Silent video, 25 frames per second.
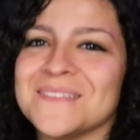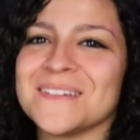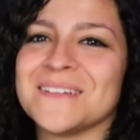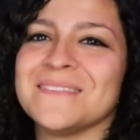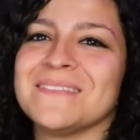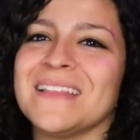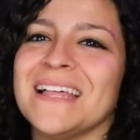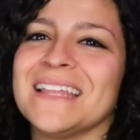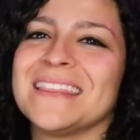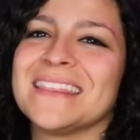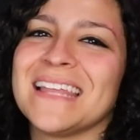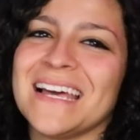dream
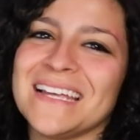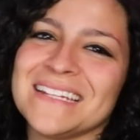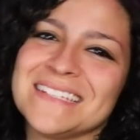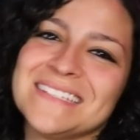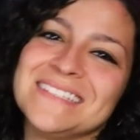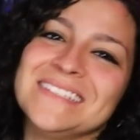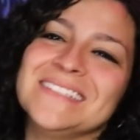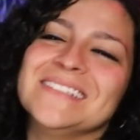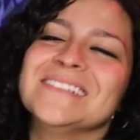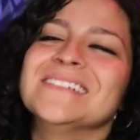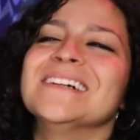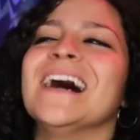like that
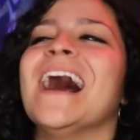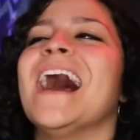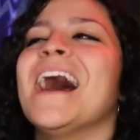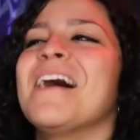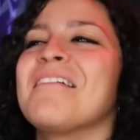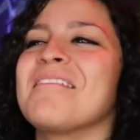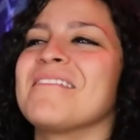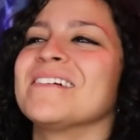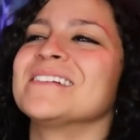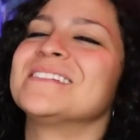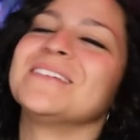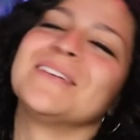too, I
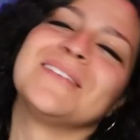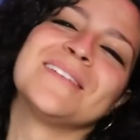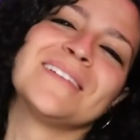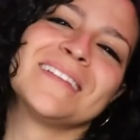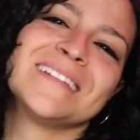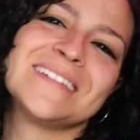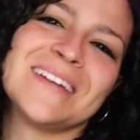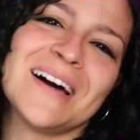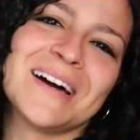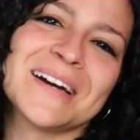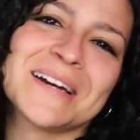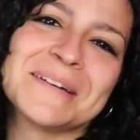would
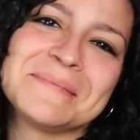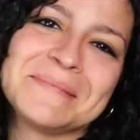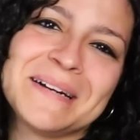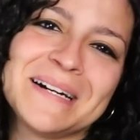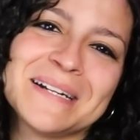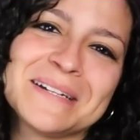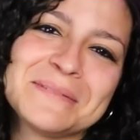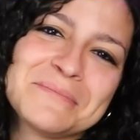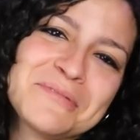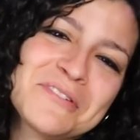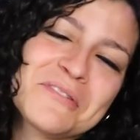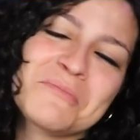totally talk
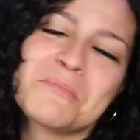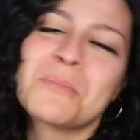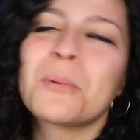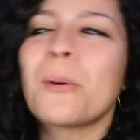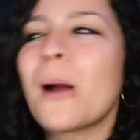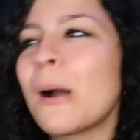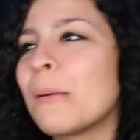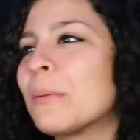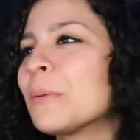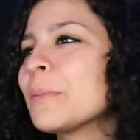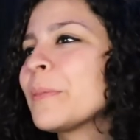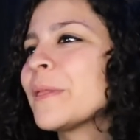about it for
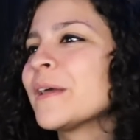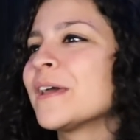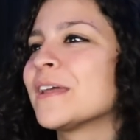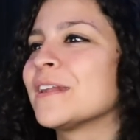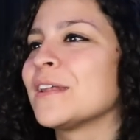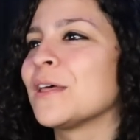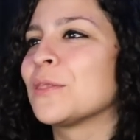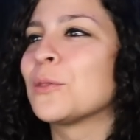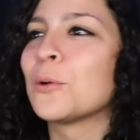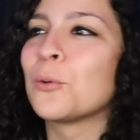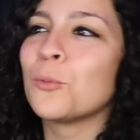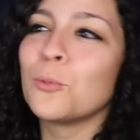probably
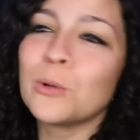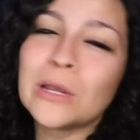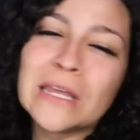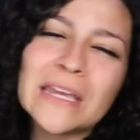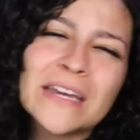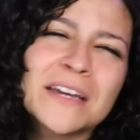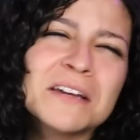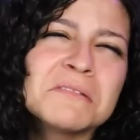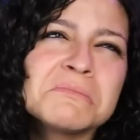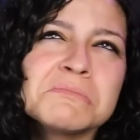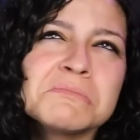another week